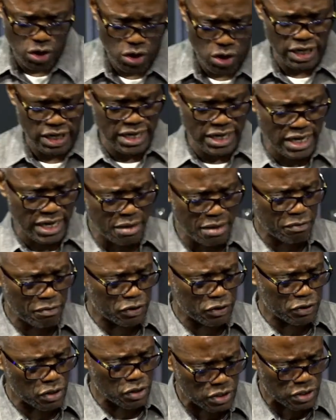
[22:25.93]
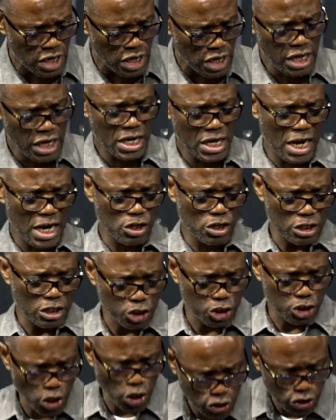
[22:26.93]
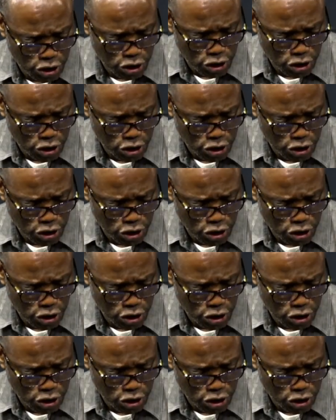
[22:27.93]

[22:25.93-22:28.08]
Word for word: in the name of Jesus, that that church